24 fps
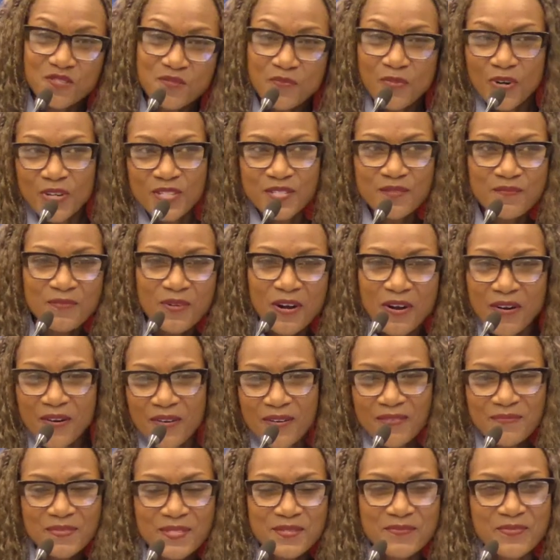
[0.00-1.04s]
more
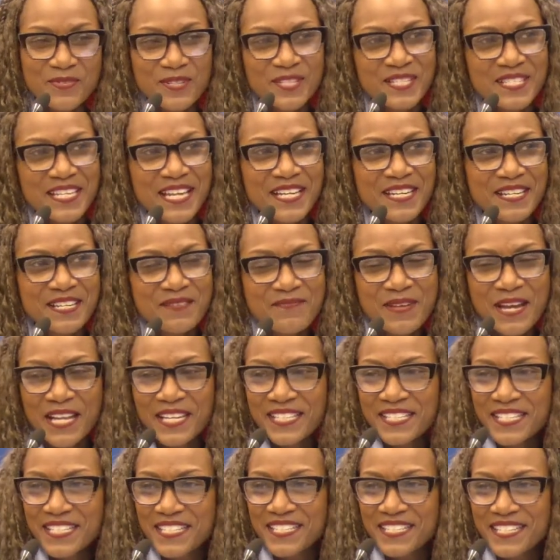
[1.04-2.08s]
tomorrow. I'm super excited
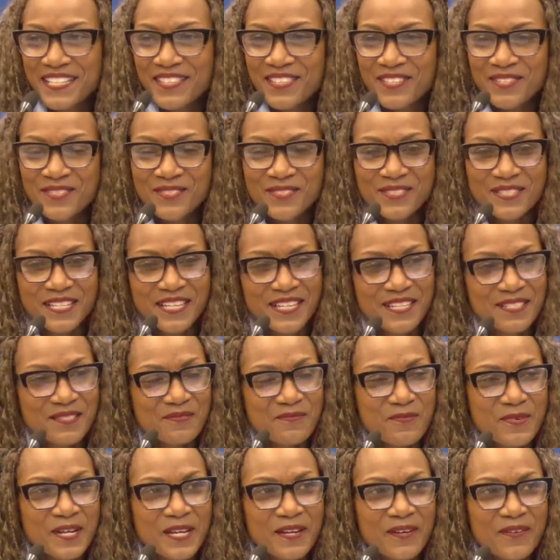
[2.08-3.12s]
about attending those
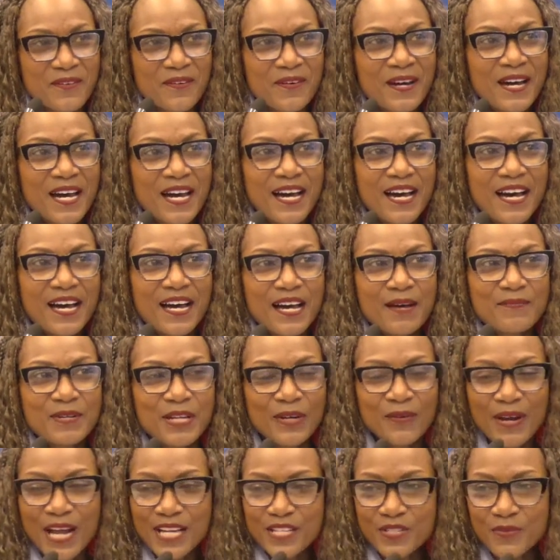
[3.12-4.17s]
as well.
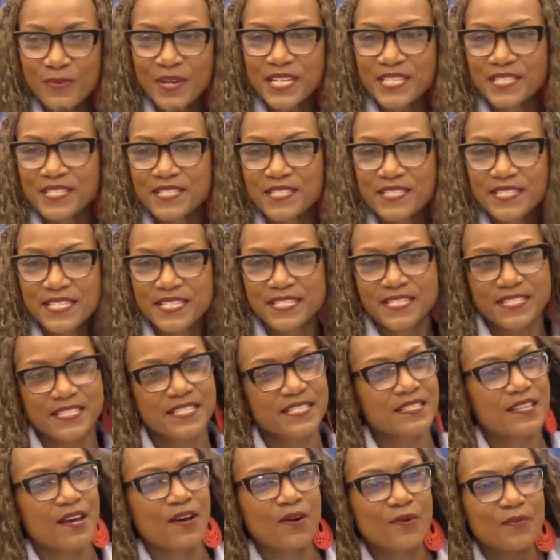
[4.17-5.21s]
And graduation season
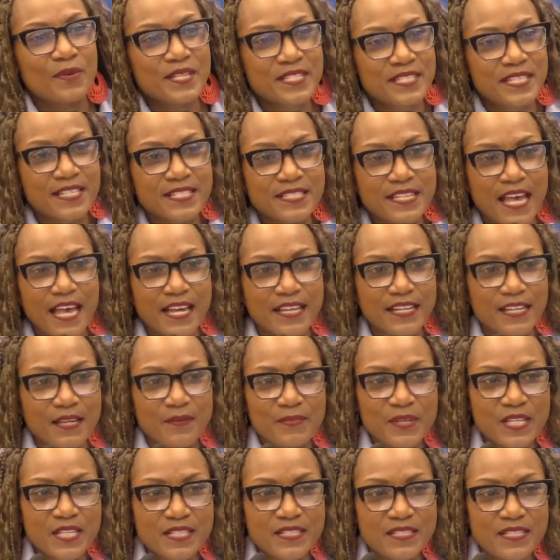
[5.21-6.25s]
is always
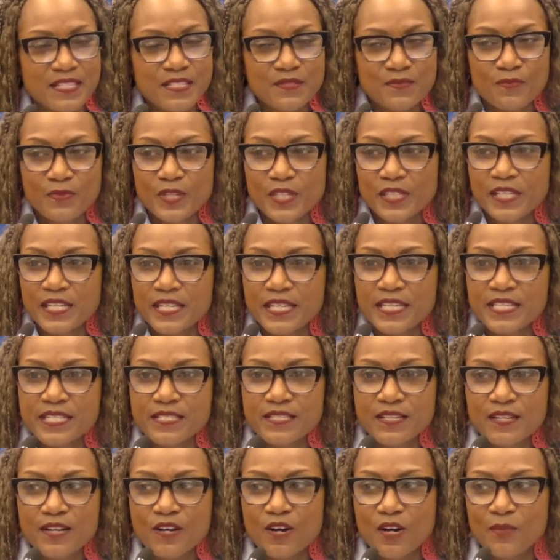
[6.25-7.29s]
exciting because this really
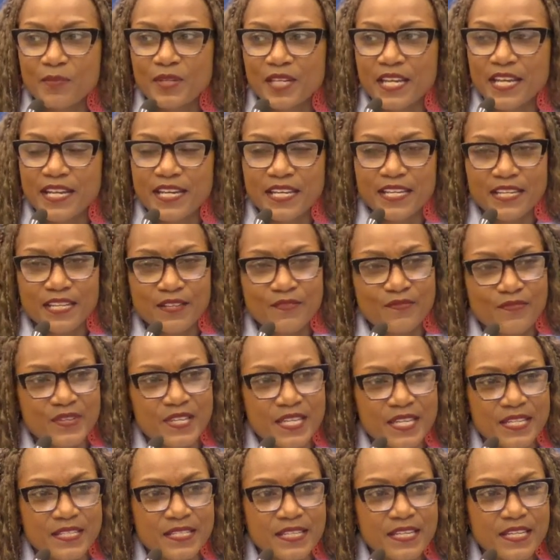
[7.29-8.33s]
is a culminating
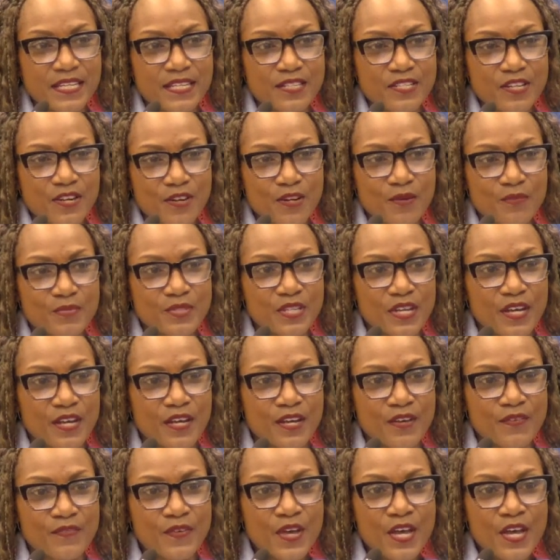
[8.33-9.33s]
event in terms of